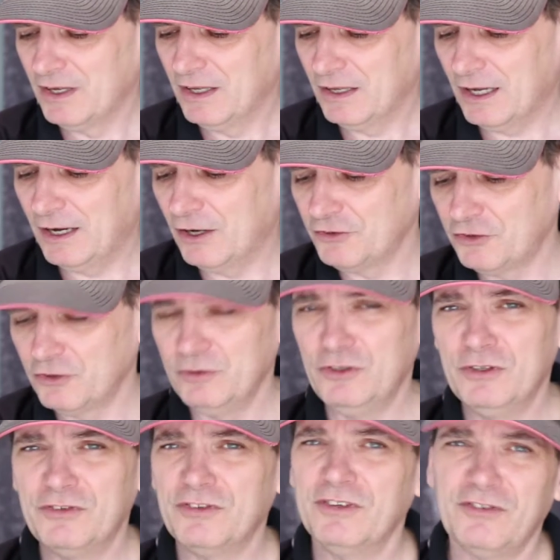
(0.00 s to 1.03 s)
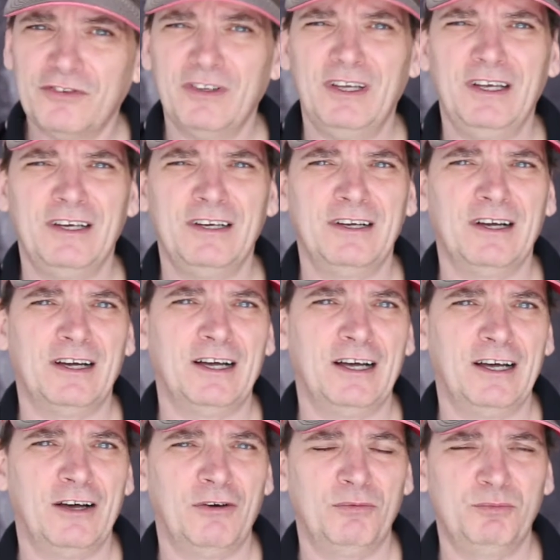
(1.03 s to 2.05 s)
I also use this thing
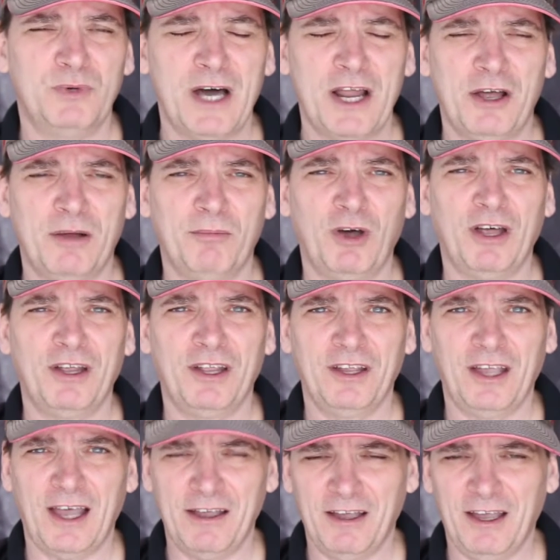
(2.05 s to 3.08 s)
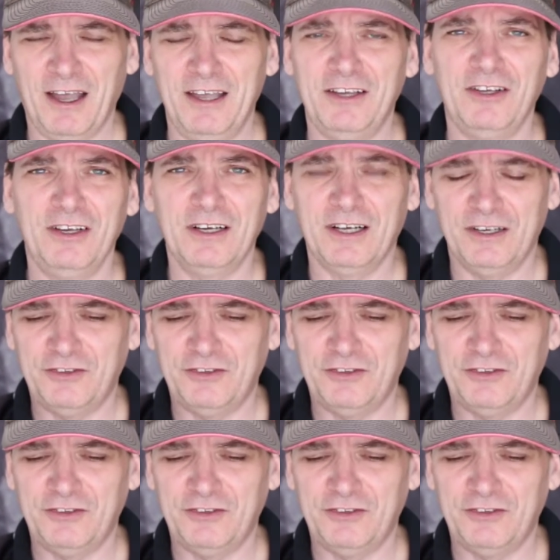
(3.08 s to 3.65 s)
when I'm hiking. I